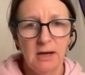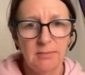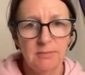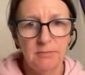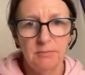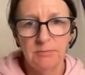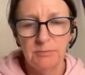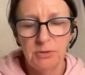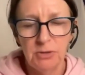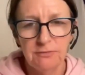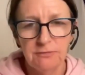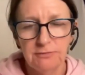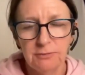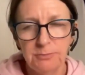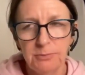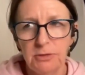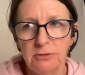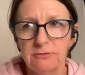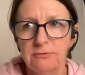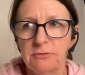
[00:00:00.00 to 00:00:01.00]
beautiful,
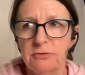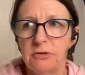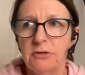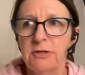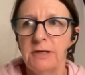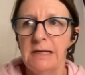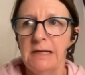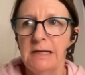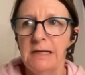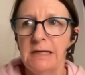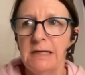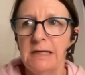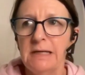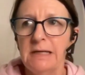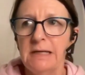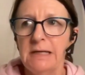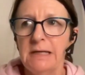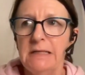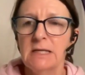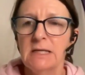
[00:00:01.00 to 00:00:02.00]
beautiful
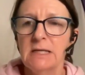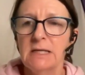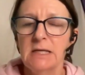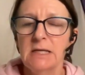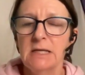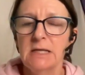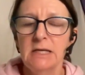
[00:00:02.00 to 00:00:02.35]
Crete.